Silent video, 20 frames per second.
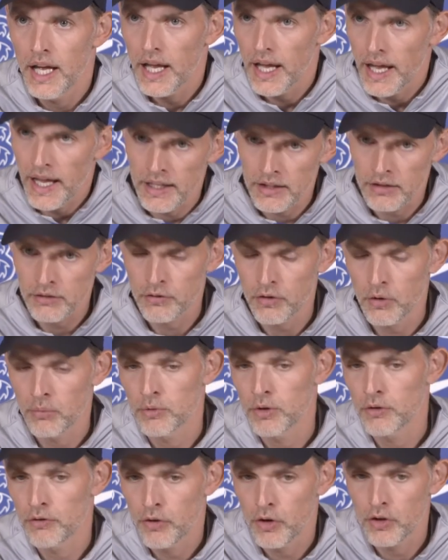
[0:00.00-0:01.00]
And from
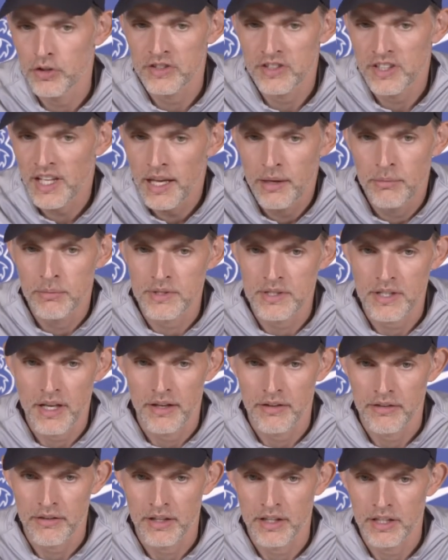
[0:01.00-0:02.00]
the first games,
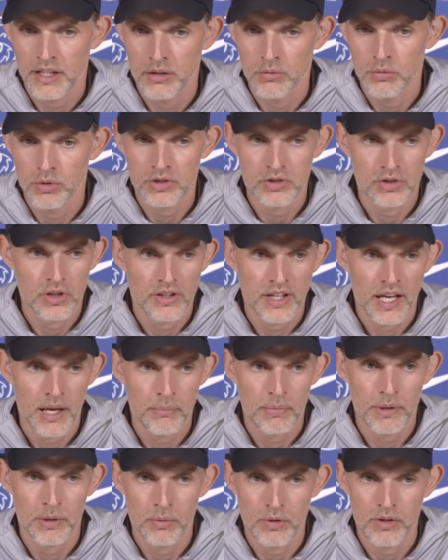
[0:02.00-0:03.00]
I think he was not
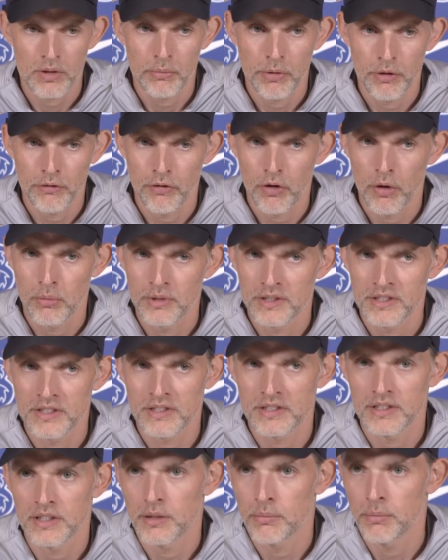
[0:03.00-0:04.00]
happy with the
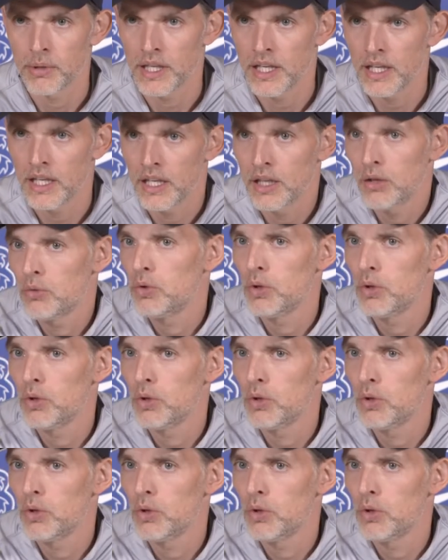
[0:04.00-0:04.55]
performances in the beginning.